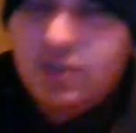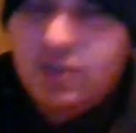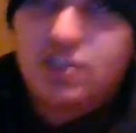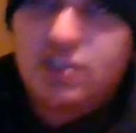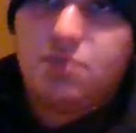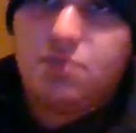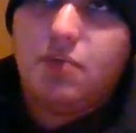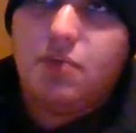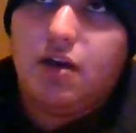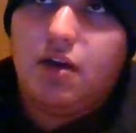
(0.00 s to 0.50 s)

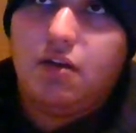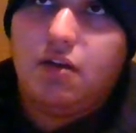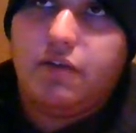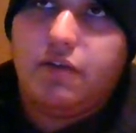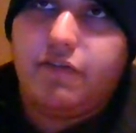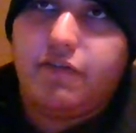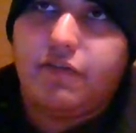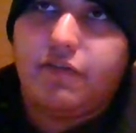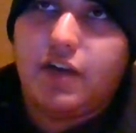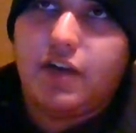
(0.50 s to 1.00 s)
smell
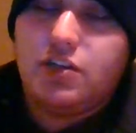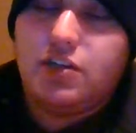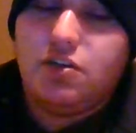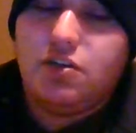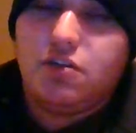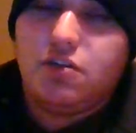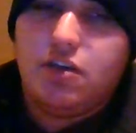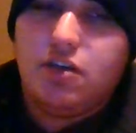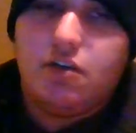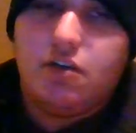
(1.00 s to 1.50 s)
of fresh
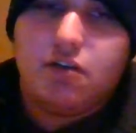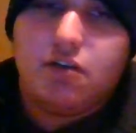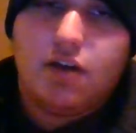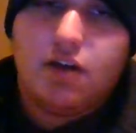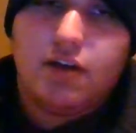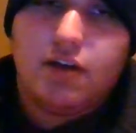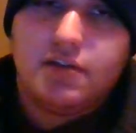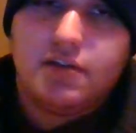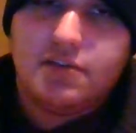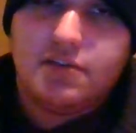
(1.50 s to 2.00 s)
Yu-Gi-Oh
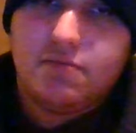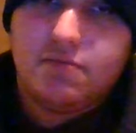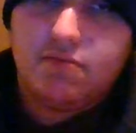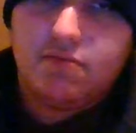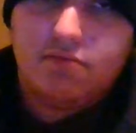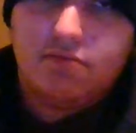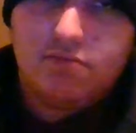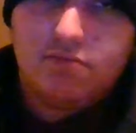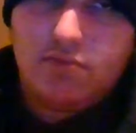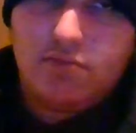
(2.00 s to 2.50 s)
cards.
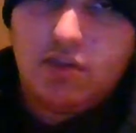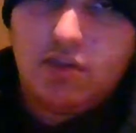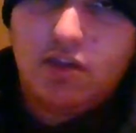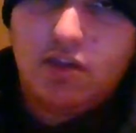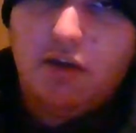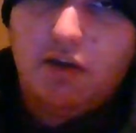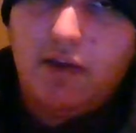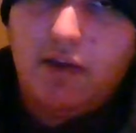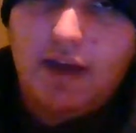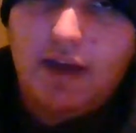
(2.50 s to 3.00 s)

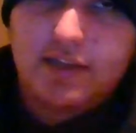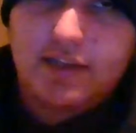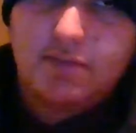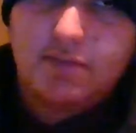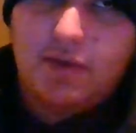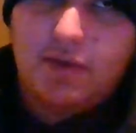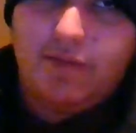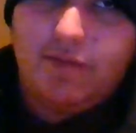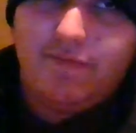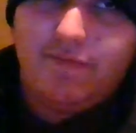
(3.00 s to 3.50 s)
Don't ask
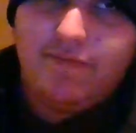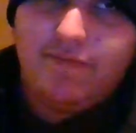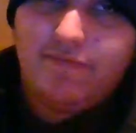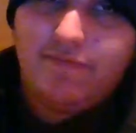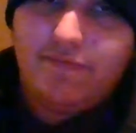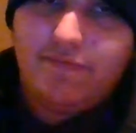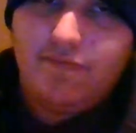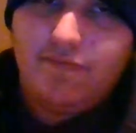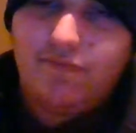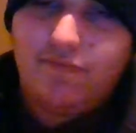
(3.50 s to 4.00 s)
me.
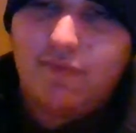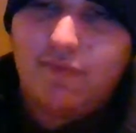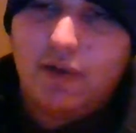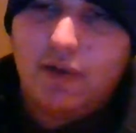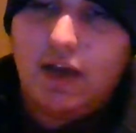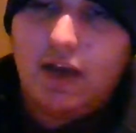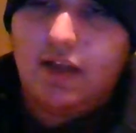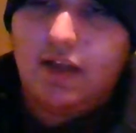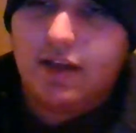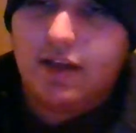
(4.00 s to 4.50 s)

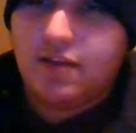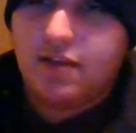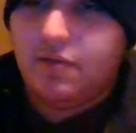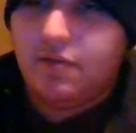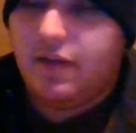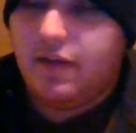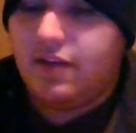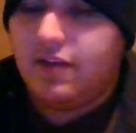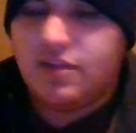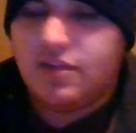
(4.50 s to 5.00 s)
I like the
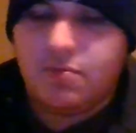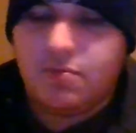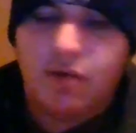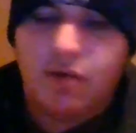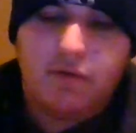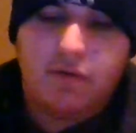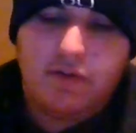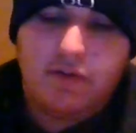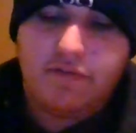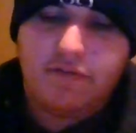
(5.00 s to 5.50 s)
way they
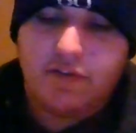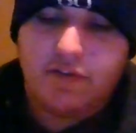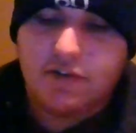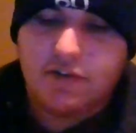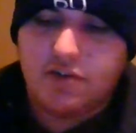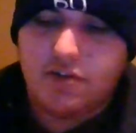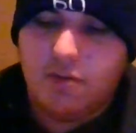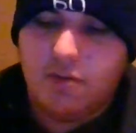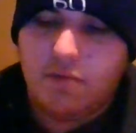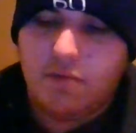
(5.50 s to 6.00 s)
smell when you
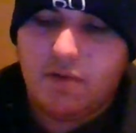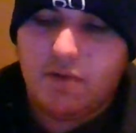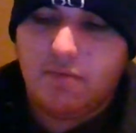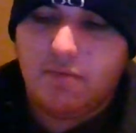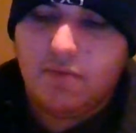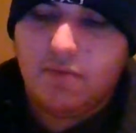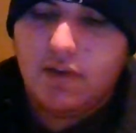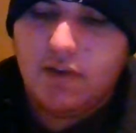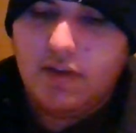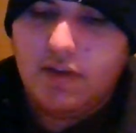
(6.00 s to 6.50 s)
first open
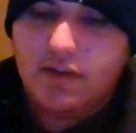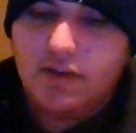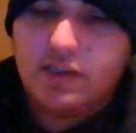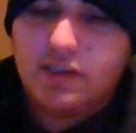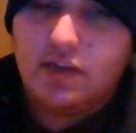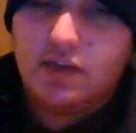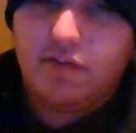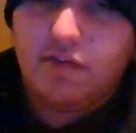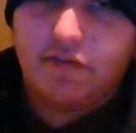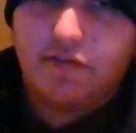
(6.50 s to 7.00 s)
them.
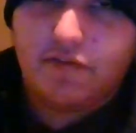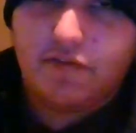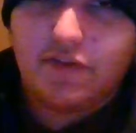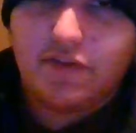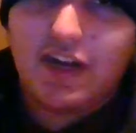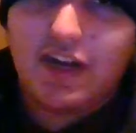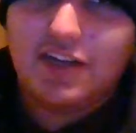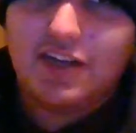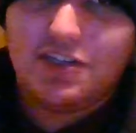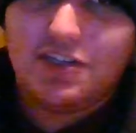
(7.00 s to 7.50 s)
So
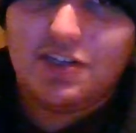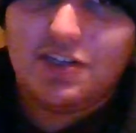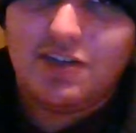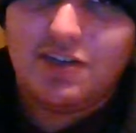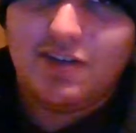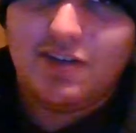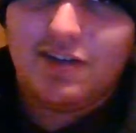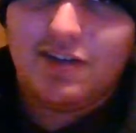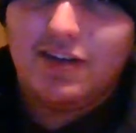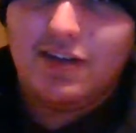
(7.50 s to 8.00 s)

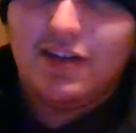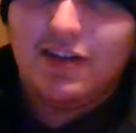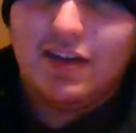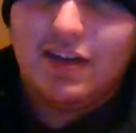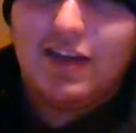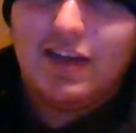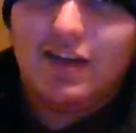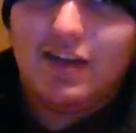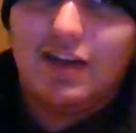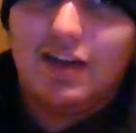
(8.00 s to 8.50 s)
fresh
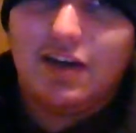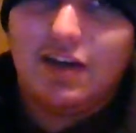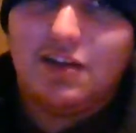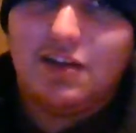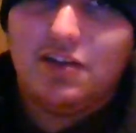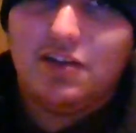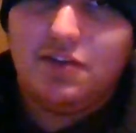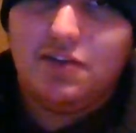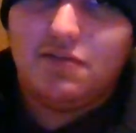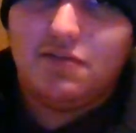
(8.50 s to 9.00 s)
and
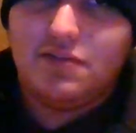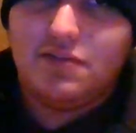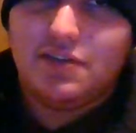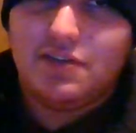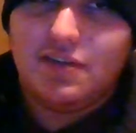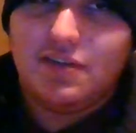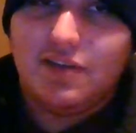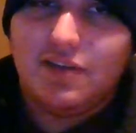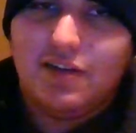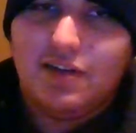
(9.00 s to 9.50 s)

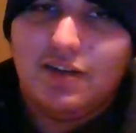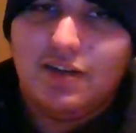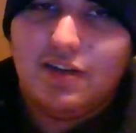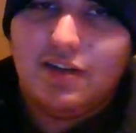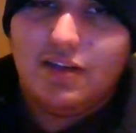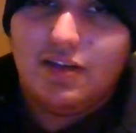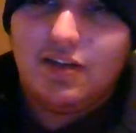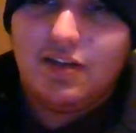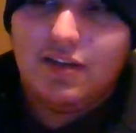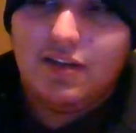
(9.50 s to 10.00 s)
unused.
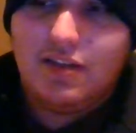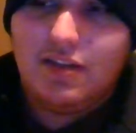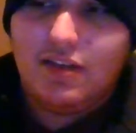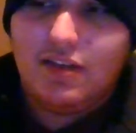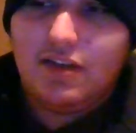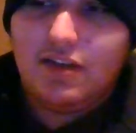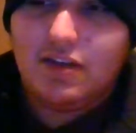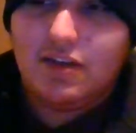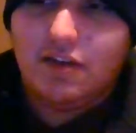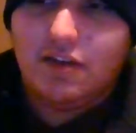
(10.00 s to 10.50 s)
And
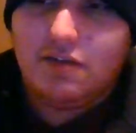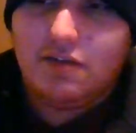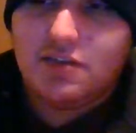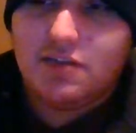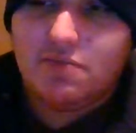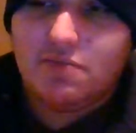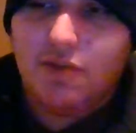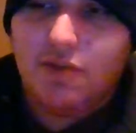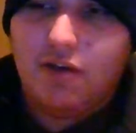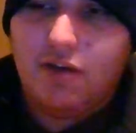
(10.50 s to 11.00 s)
then you go
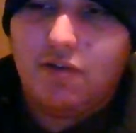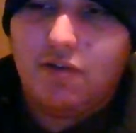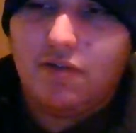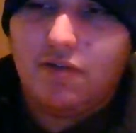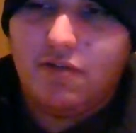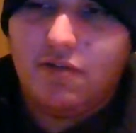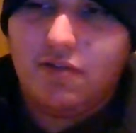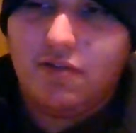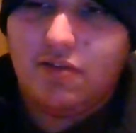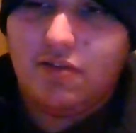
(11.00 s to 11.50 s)

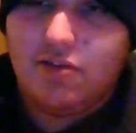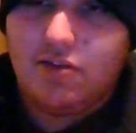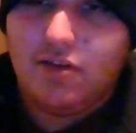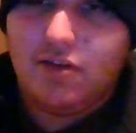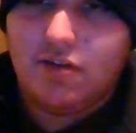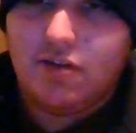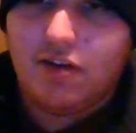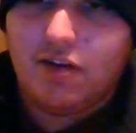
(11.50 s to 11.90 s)
smell Yu-Gi-Oh